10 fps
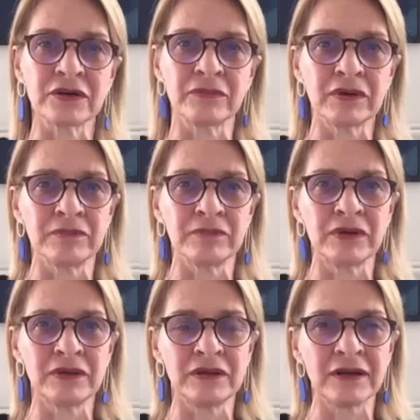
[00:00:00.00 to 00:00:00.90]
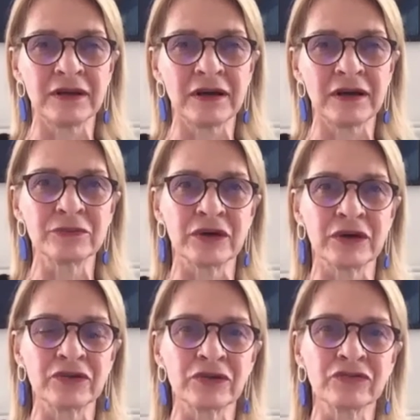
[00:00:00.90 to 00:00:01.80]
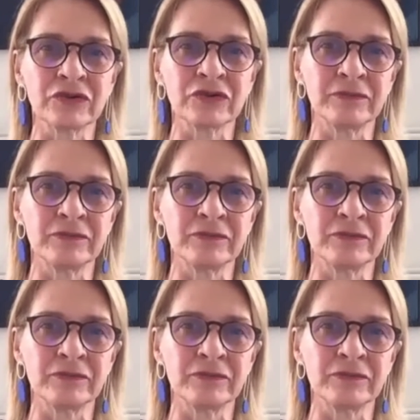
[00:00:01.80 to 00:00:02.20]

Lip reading: in the aftermath of